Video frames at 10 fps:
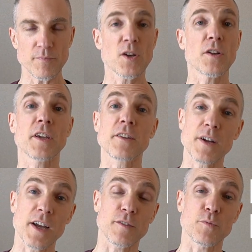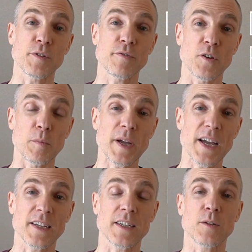On the other hand, if we feel
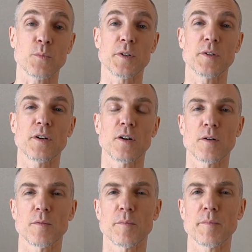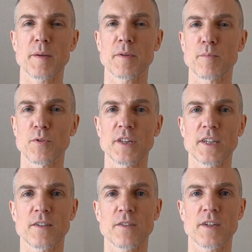panic, we are maybe
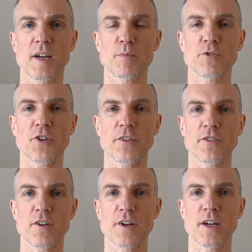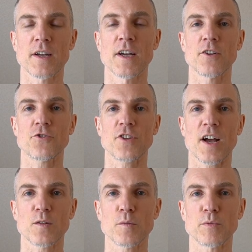breathing into the upper chest area,
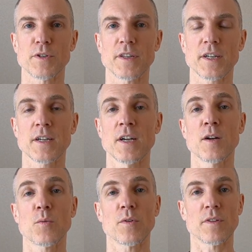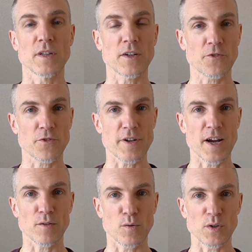shallow breathing, where the lungs are
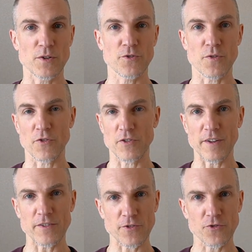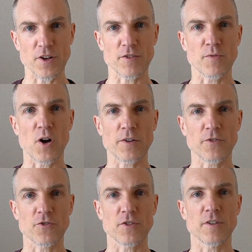narrower, so there's less exchange of
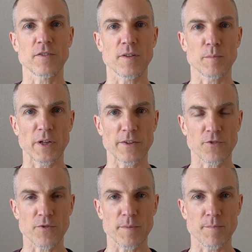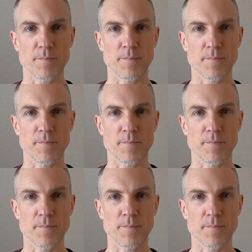oxygen into the bloodstream.